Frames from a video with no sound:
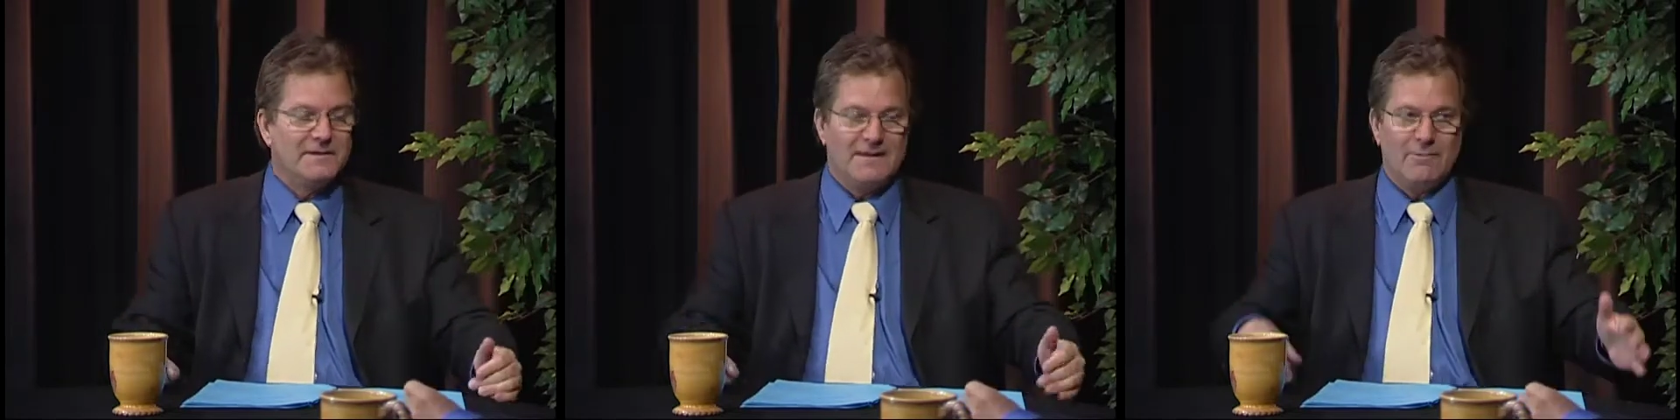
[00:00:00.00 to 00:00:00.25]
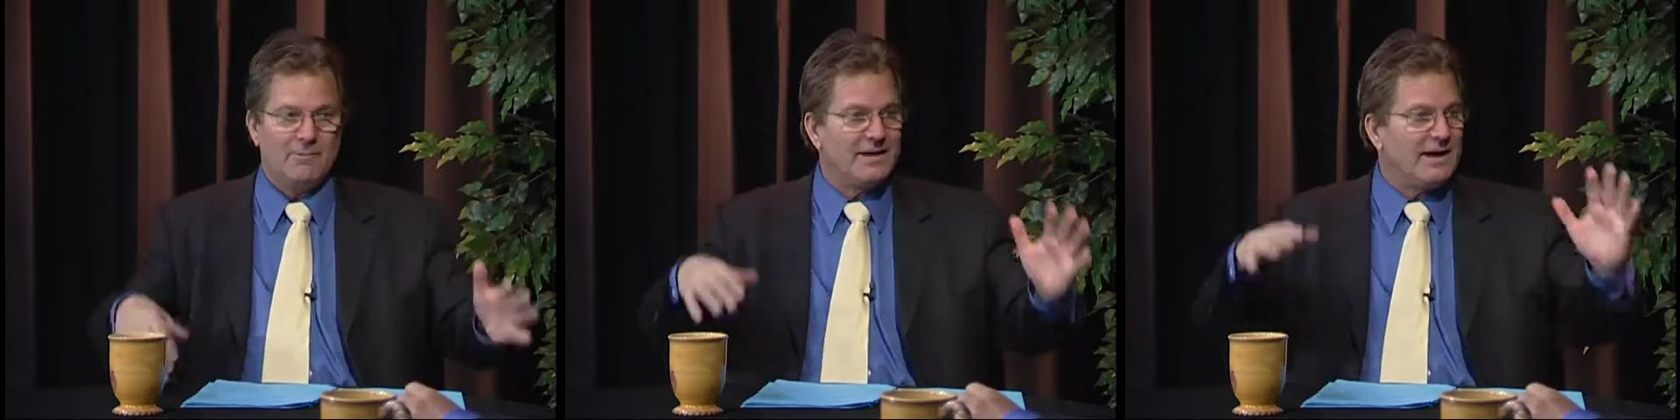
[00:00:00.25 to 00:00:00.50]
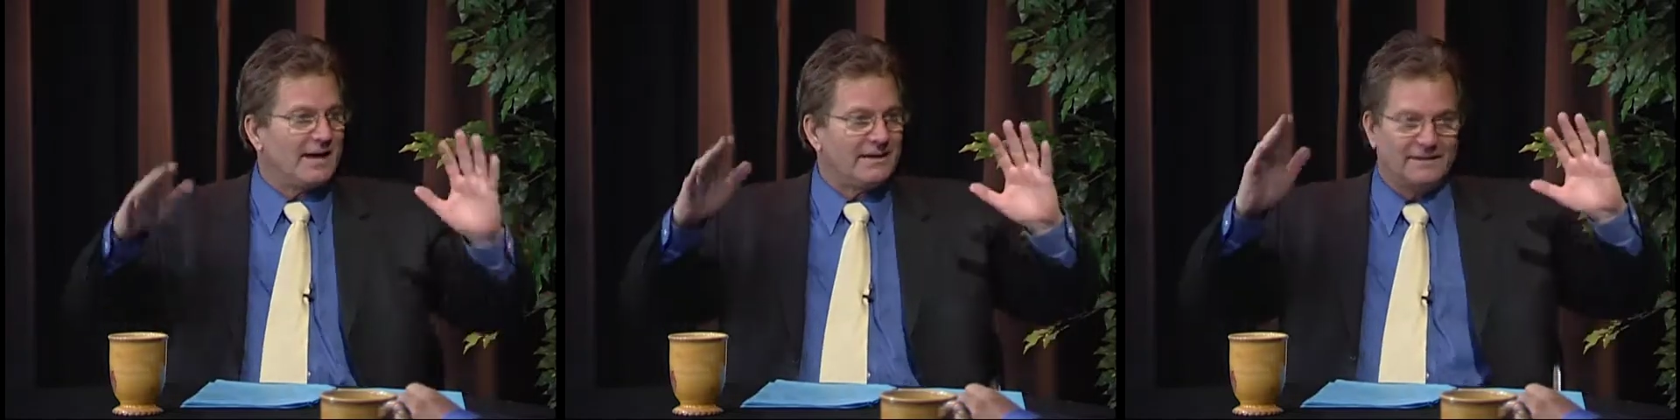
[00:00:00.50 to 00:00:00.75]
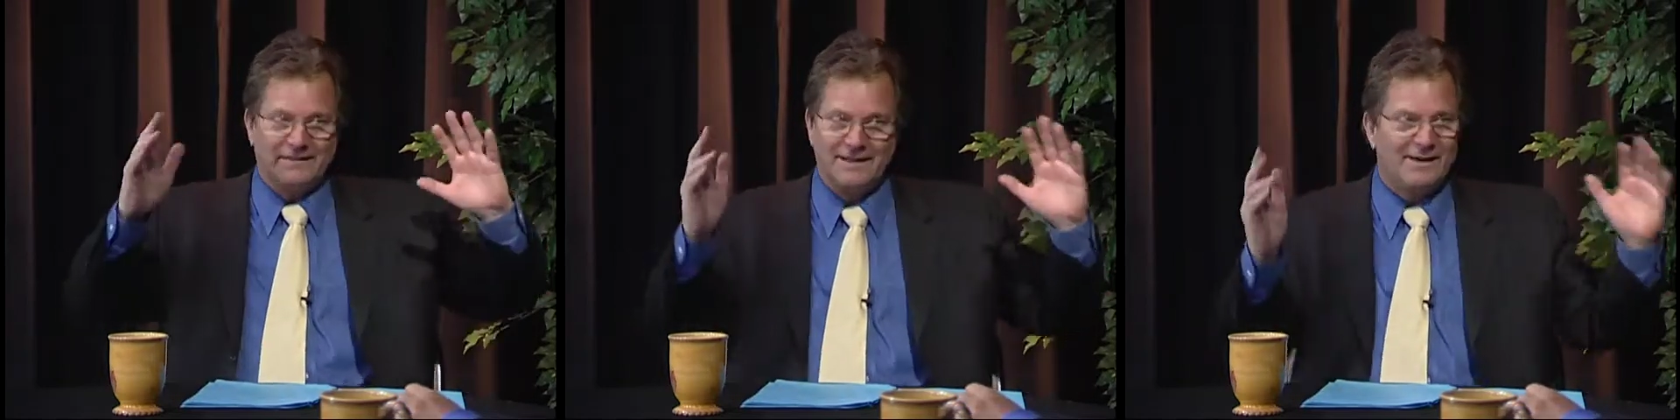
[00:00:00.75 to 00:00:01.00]
Eh, we got to
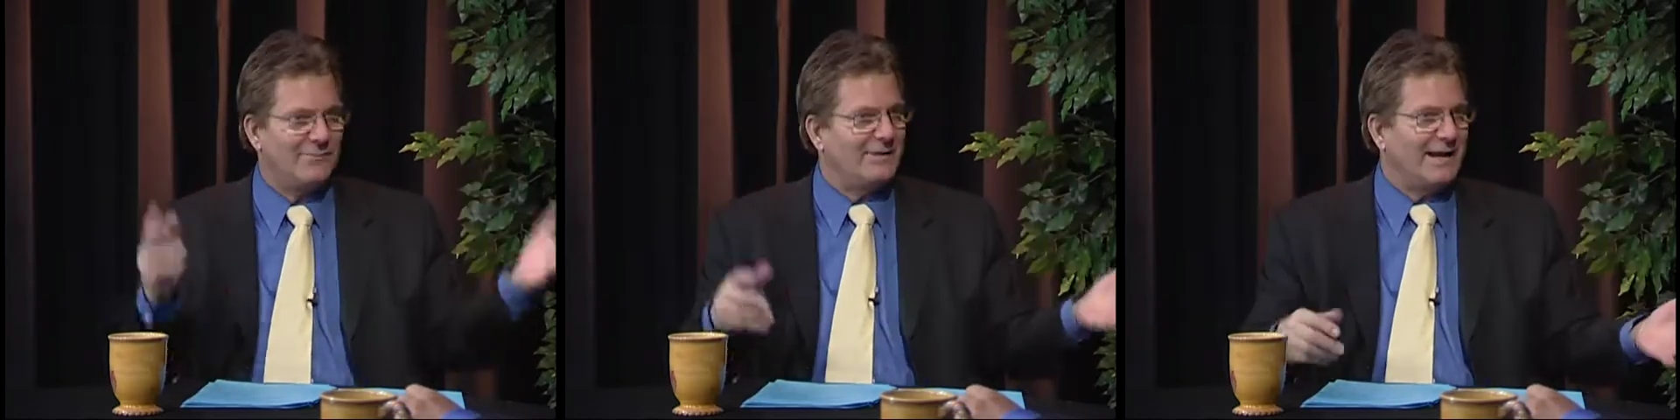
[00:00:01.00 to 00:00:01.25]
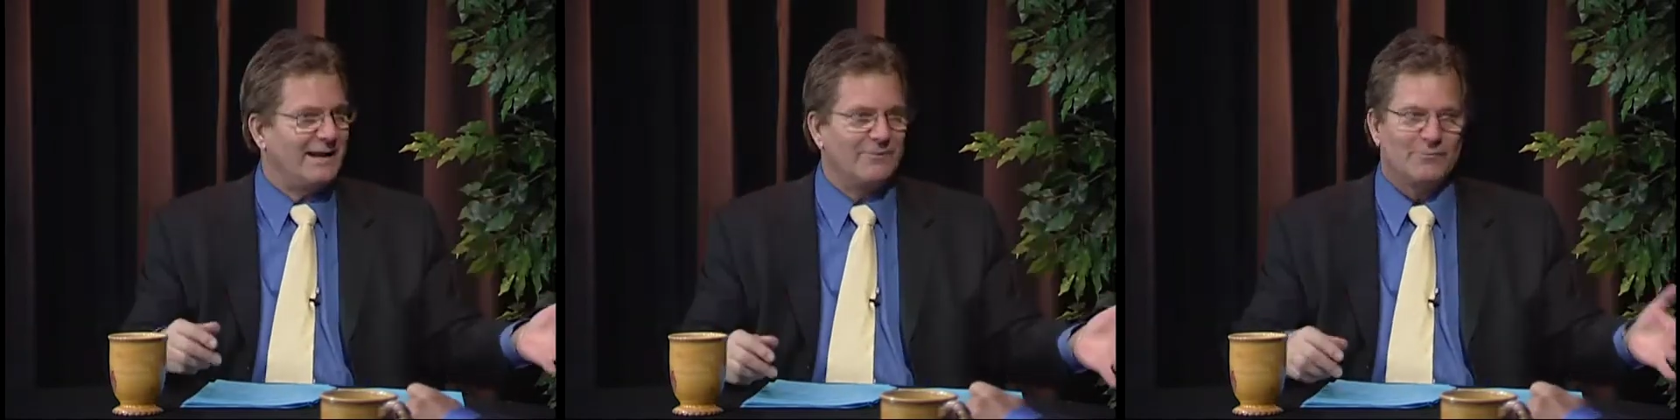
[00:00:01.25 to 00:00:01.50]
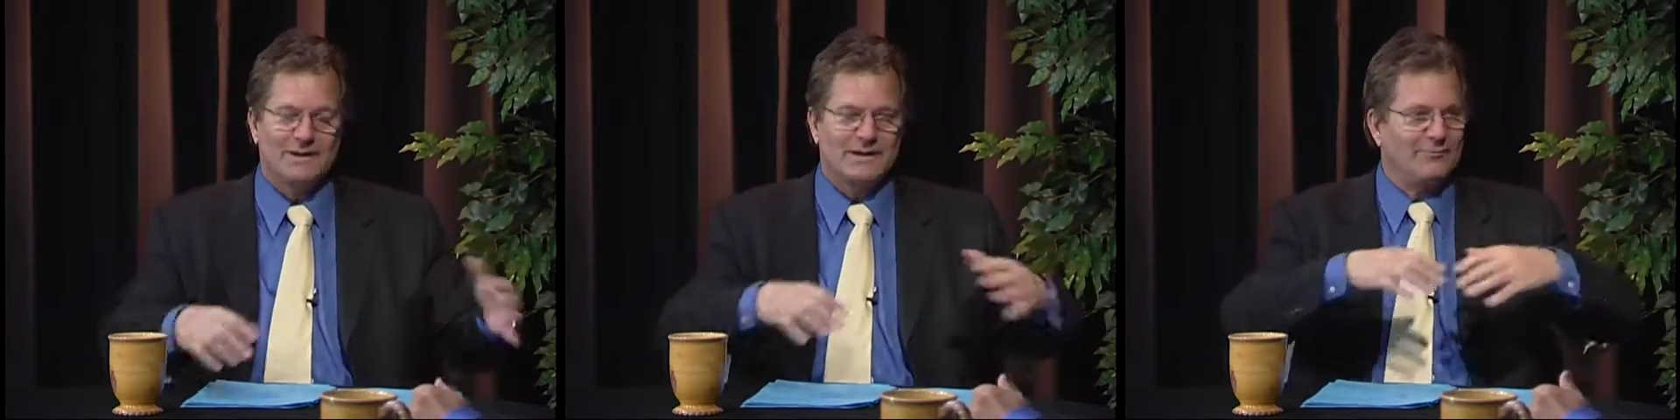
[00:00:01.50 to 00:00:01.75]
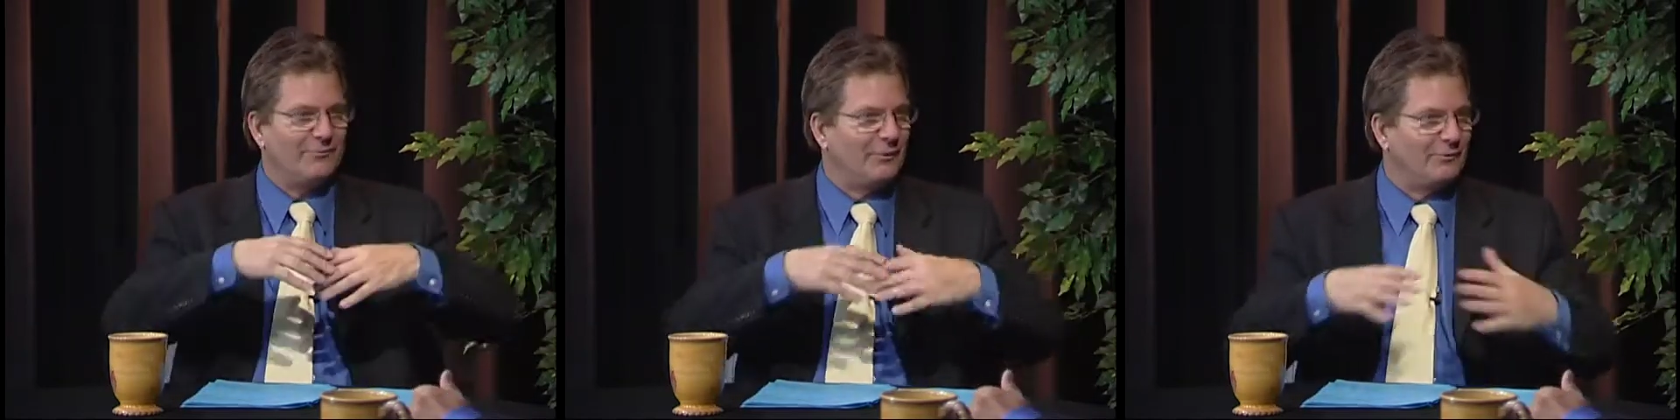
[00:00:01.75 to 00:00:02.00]
liquidate it. We're going
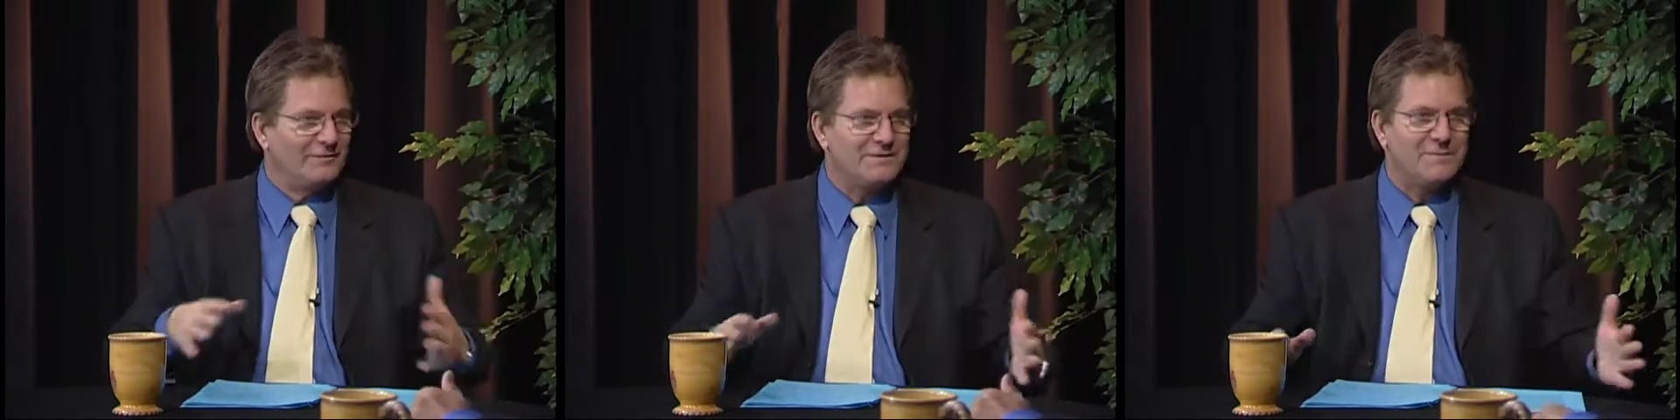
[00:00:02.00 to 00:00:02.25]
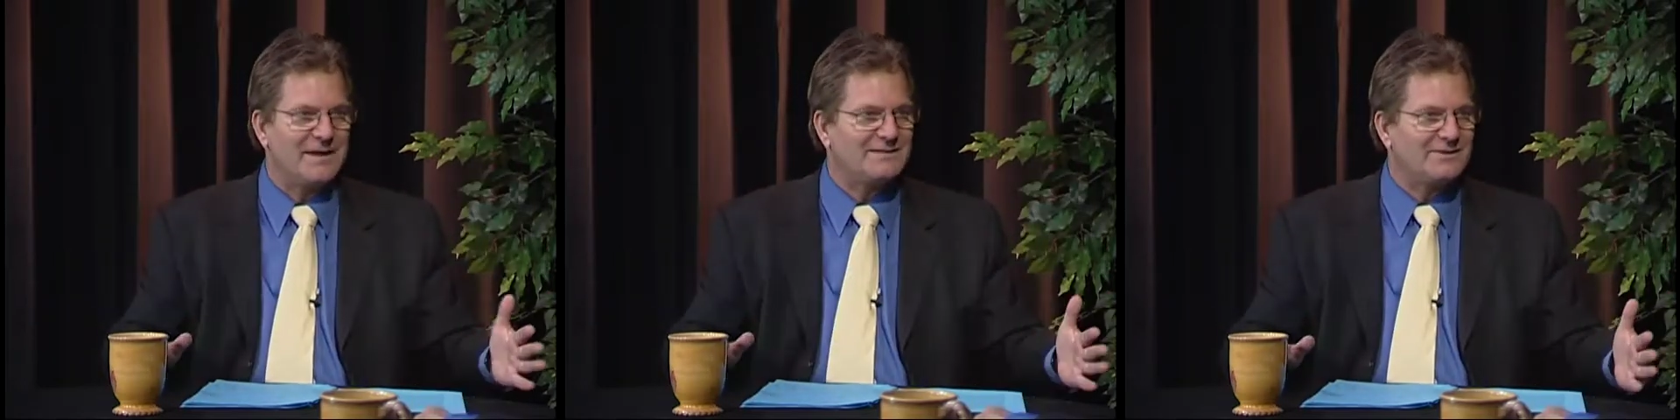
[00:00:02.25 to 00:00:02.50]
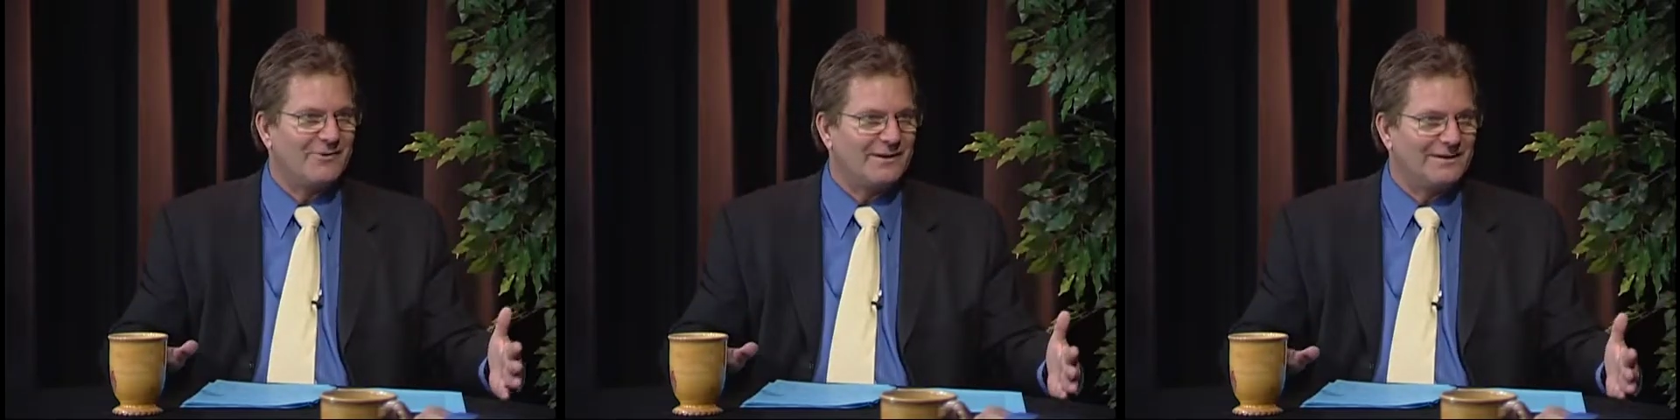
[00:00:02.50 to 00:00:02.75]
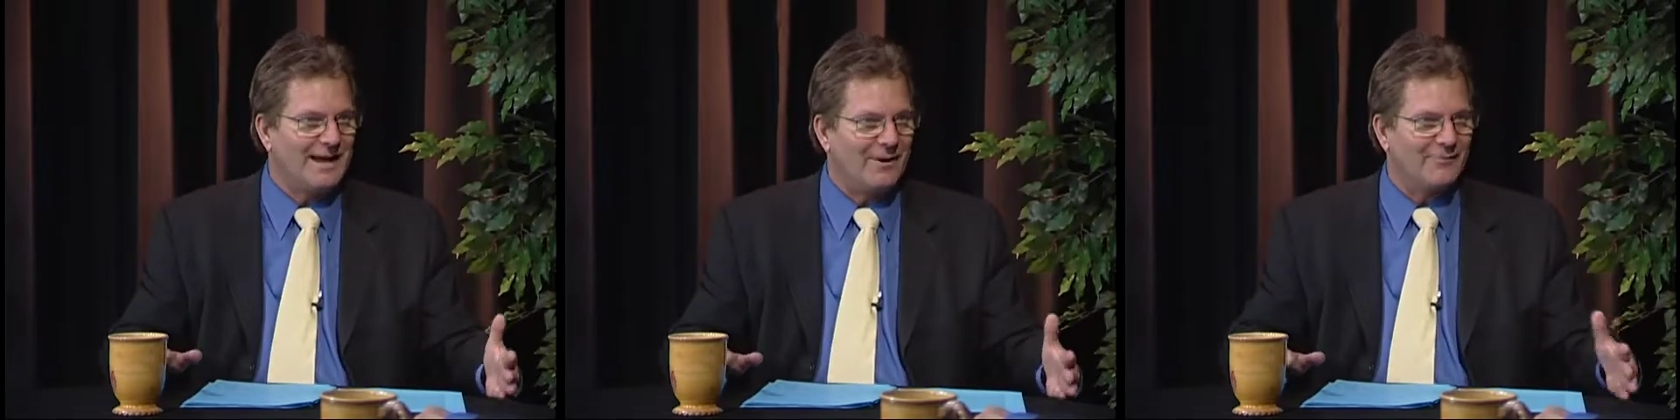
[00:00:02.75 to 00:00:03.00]
to fold. This bank's
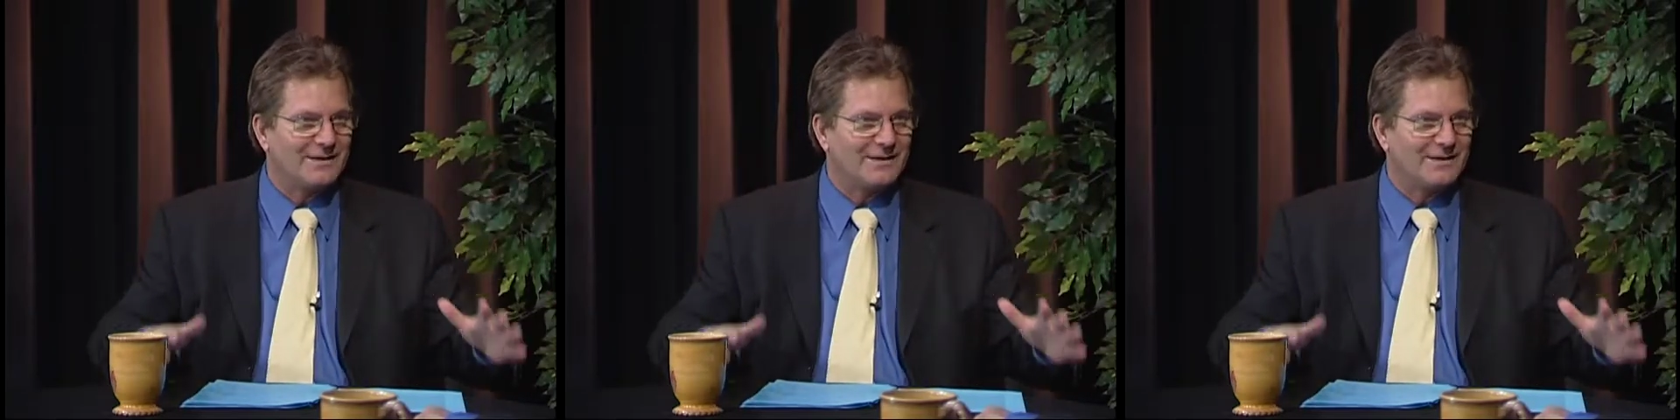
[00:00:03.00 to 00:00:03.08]
going down.